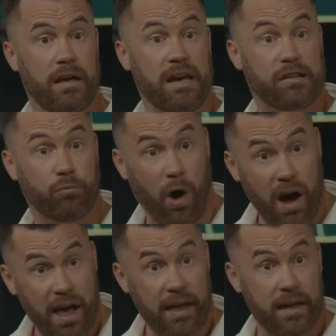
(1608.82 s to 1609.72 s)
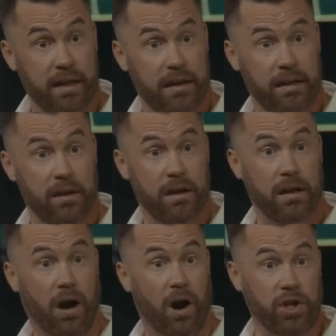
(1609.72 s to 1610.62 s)
His what?
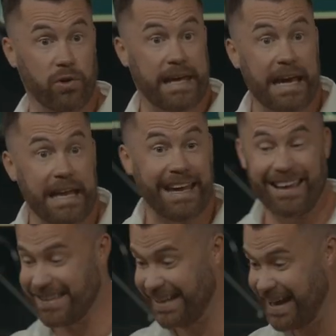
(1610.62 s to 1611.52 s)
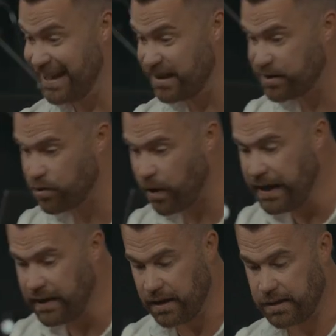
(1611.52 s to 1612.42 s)
Are you getting it today? His
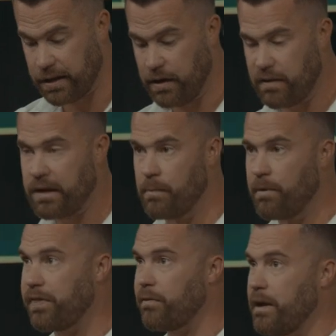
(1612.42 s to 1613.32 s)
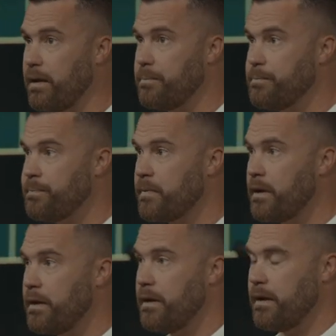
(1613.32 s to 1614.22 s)
greatness. And here's number three.
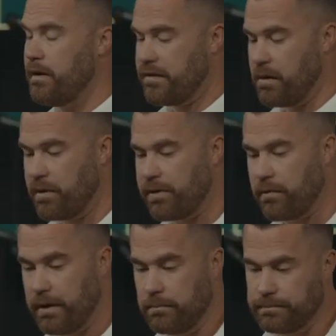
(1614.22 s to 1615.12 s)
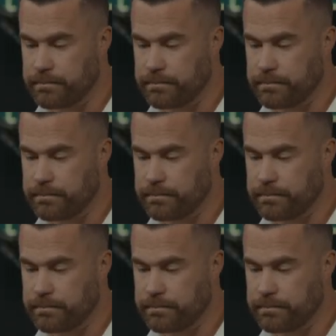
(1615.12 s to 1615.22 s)
Here's number three.